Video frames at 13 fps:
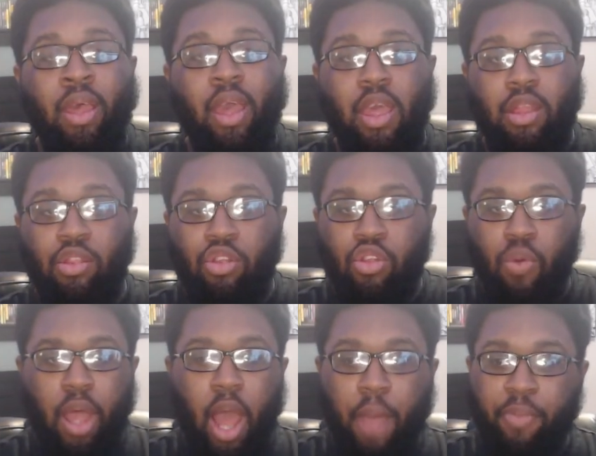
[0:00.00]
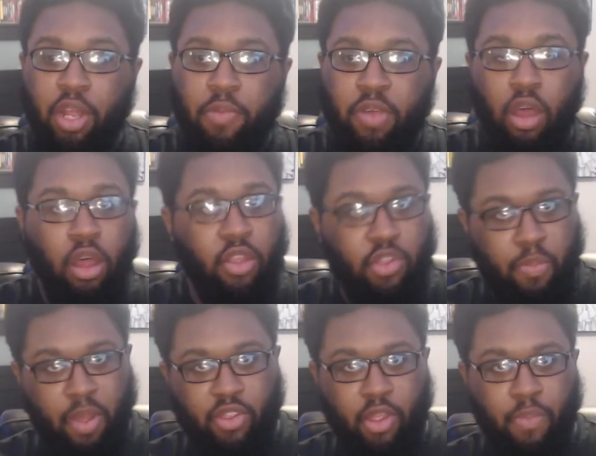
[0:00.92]
And you know what? I'm going to be honest
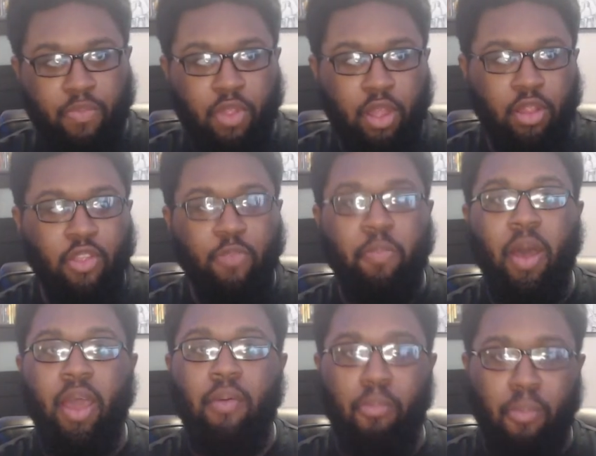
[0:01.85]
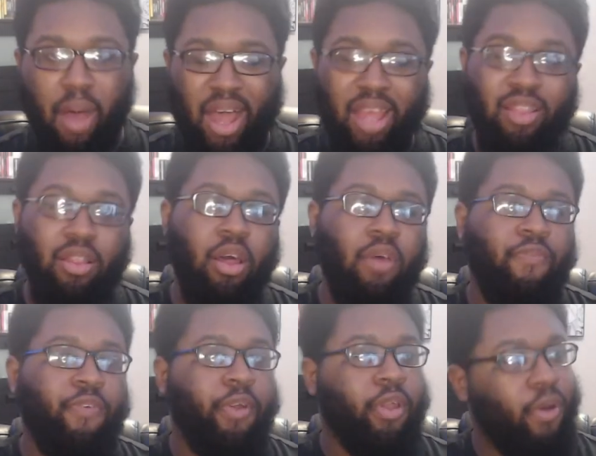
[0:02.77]
about something. Despite my love
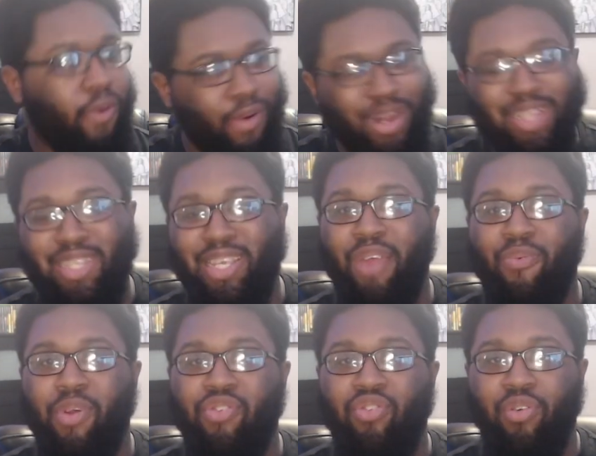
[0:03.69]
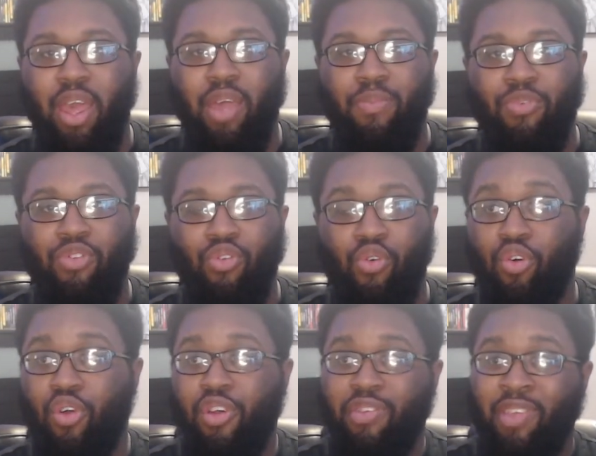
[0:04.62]
for going inside retro game
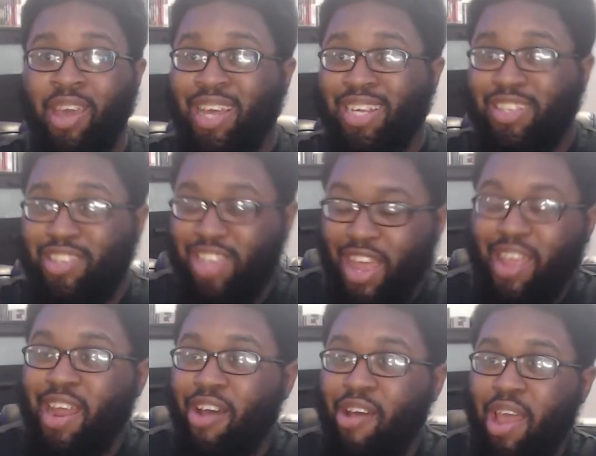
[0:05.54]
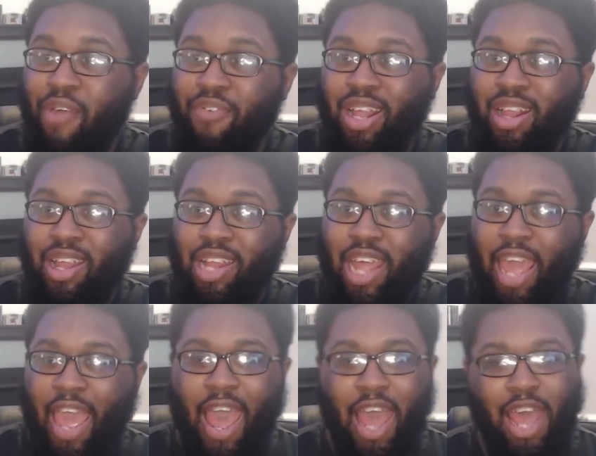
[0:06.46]
stores, checking out everything that they
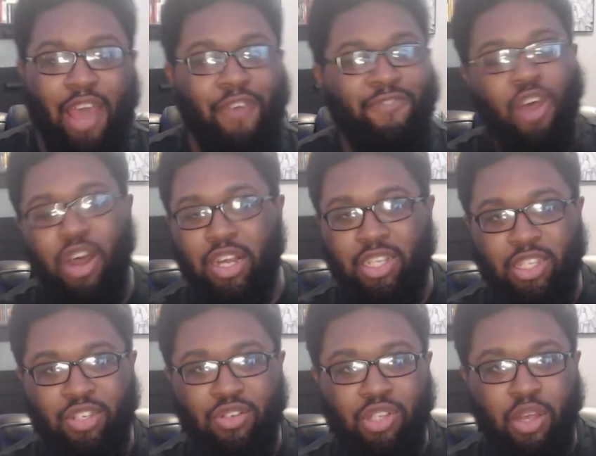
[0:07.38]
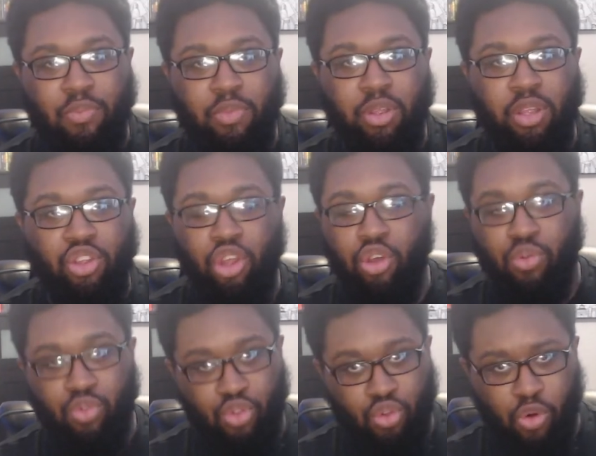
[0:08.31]
have, talking to some of the, you know,
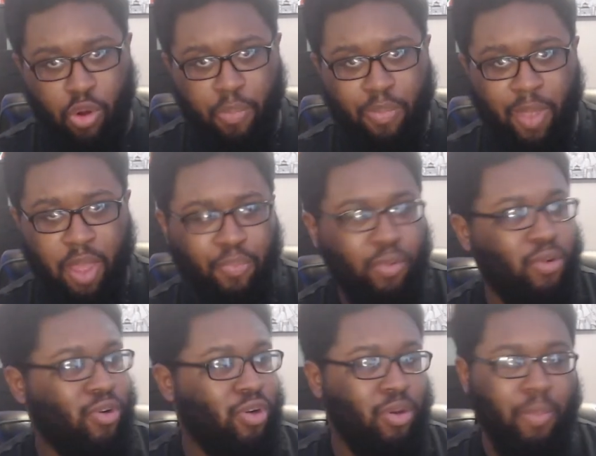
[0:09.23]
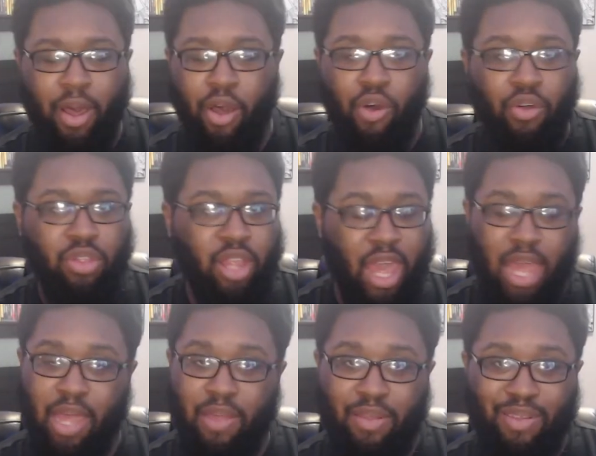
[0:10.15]
store people about the
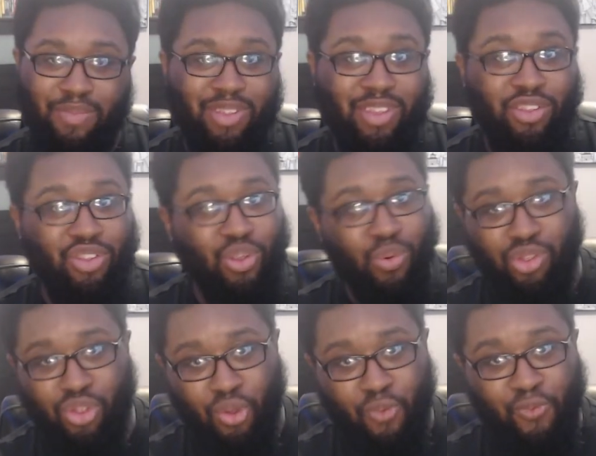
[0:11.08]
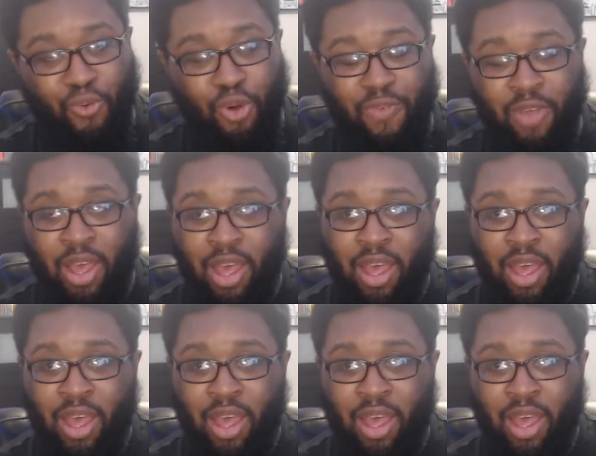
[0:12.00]
games and so on and so forth,